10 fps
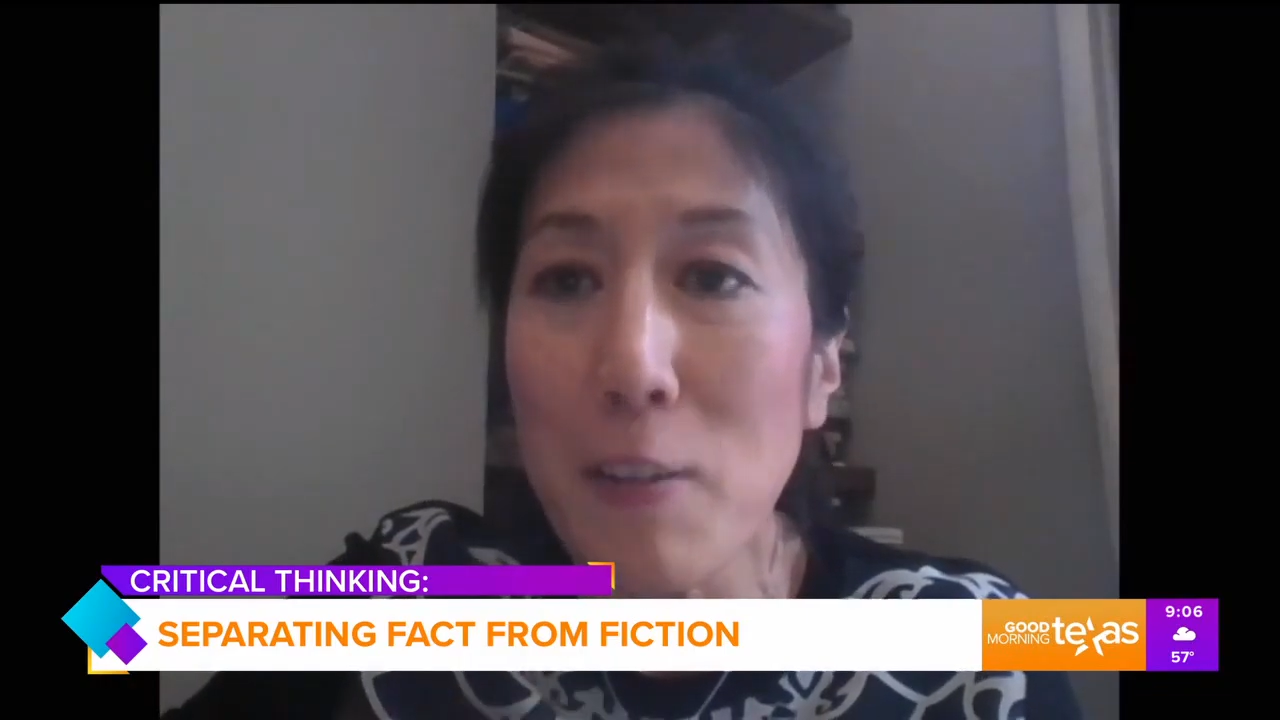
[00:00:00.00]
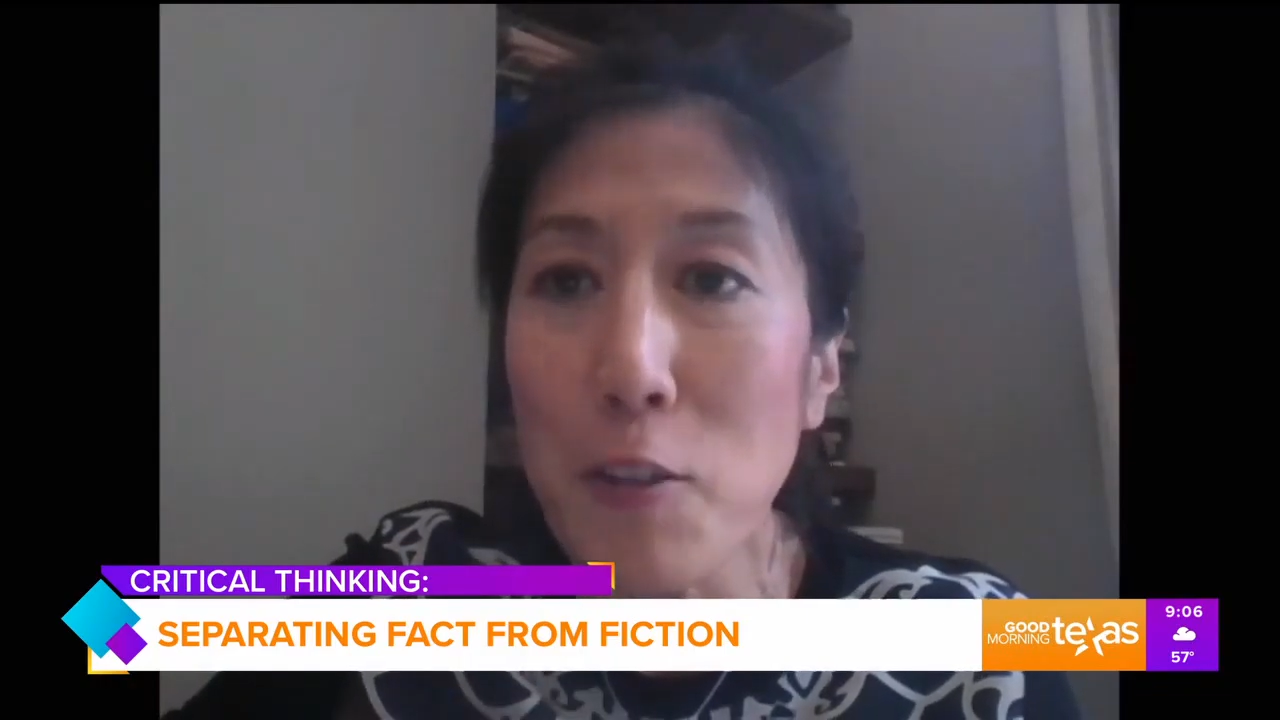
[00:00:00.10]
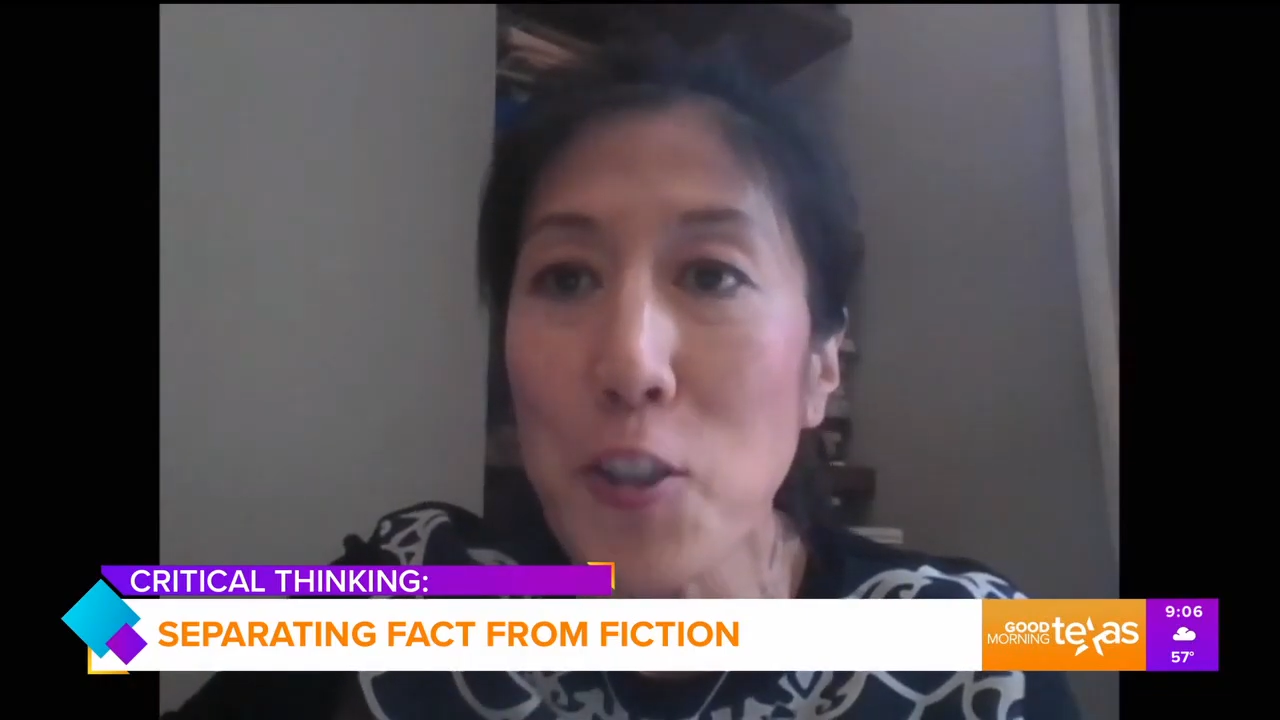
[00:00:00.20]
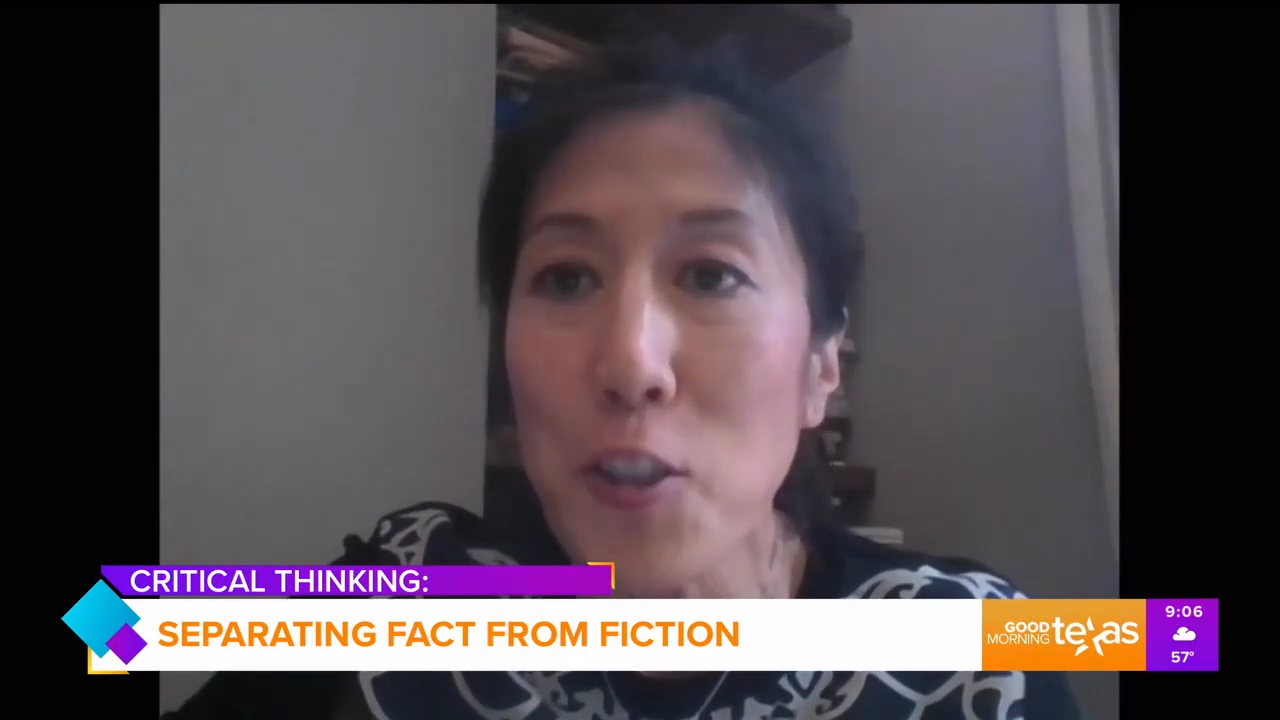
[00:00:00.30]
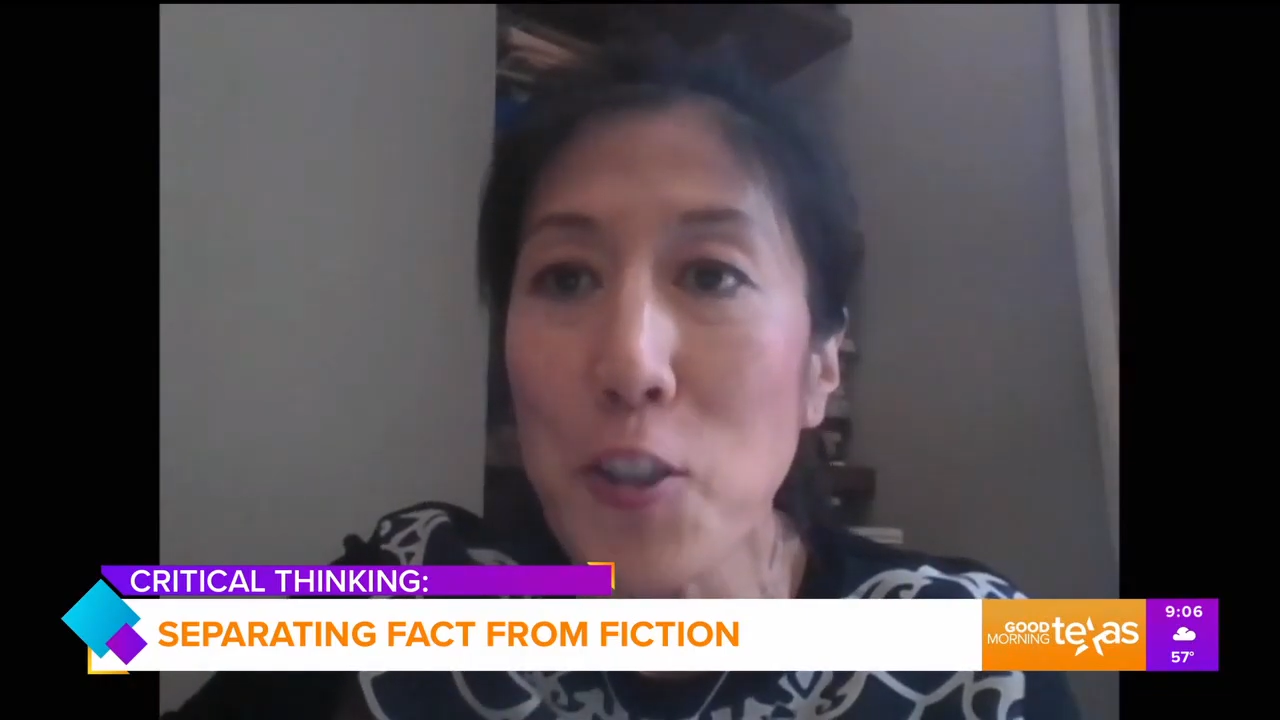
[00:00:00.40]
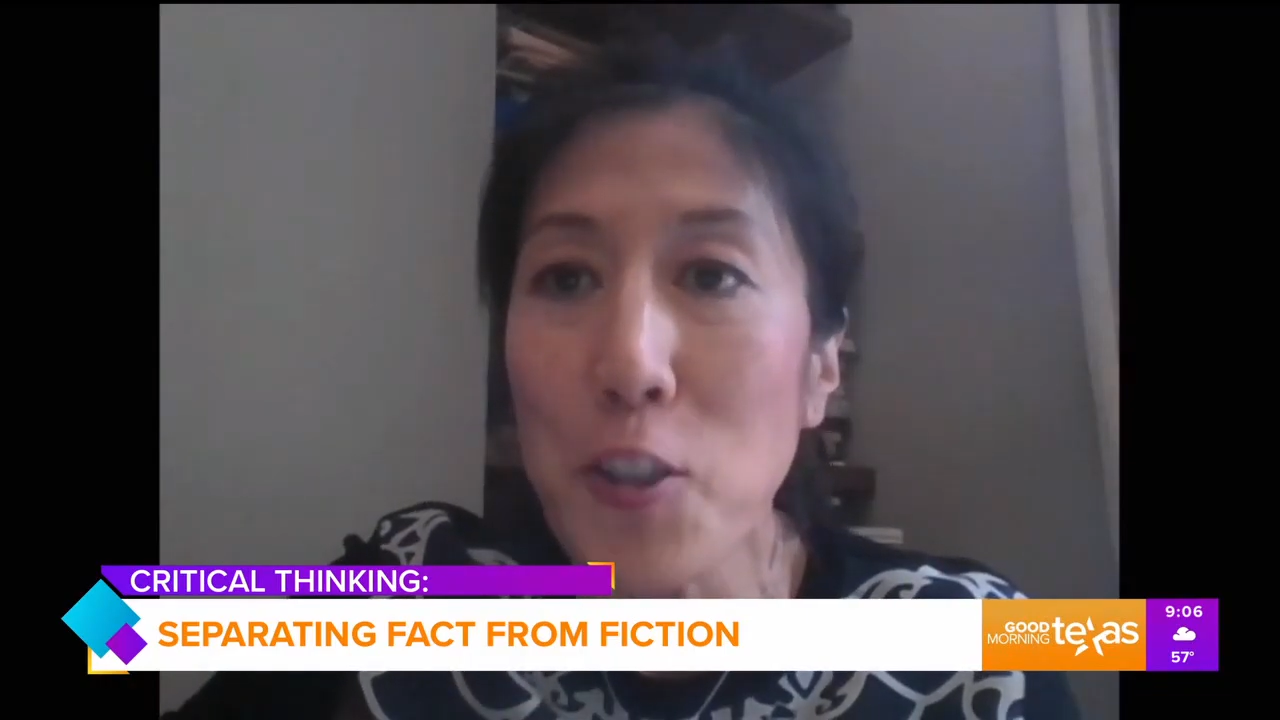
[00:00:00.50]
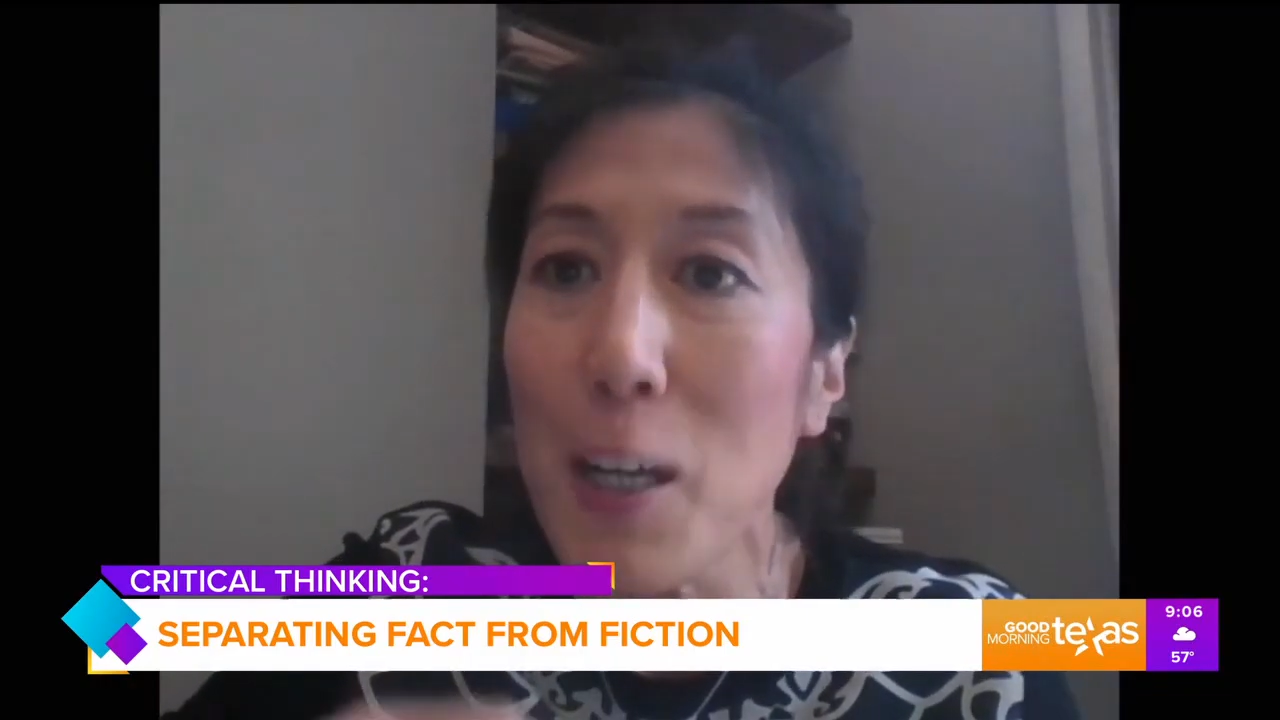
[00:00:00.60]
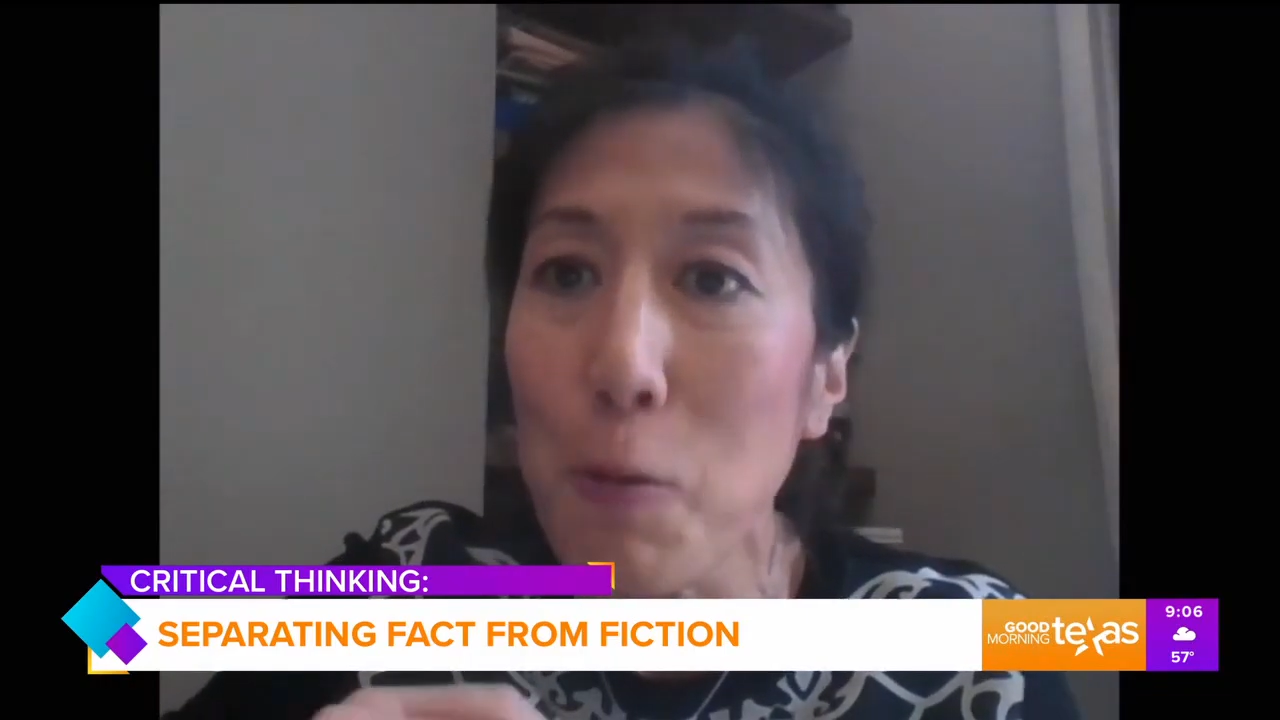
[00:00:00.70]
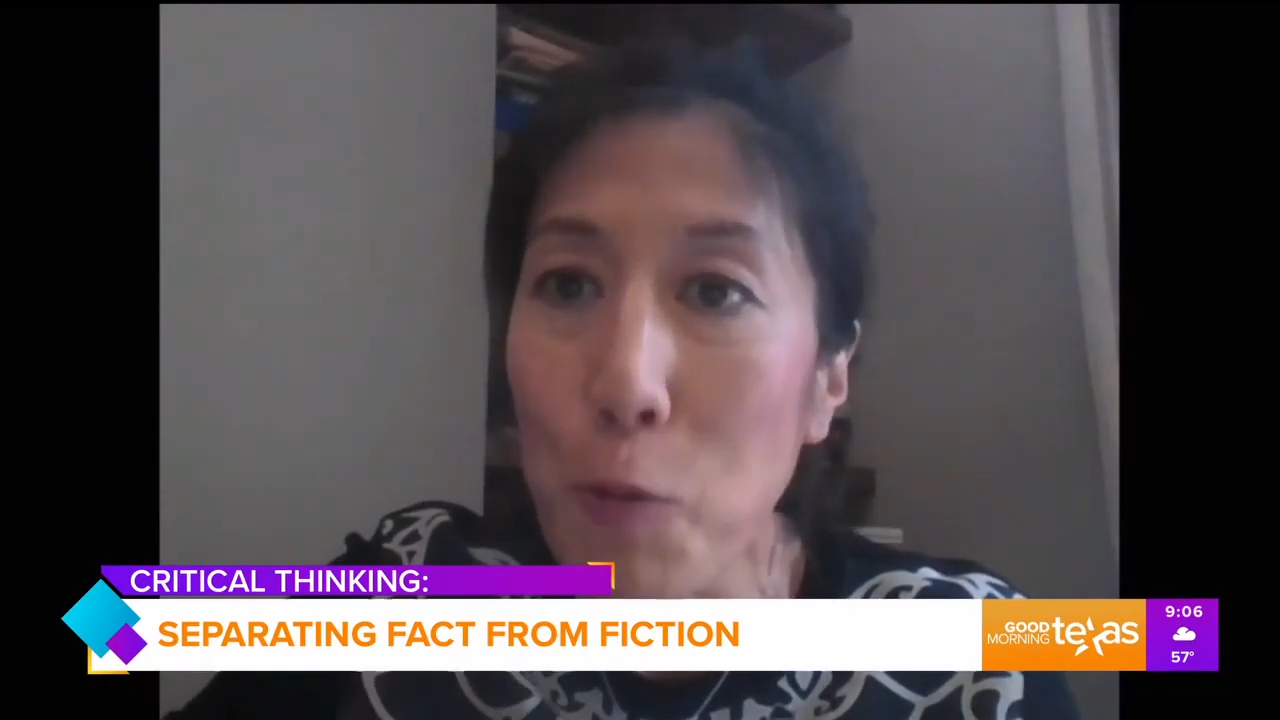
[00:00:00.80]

social media,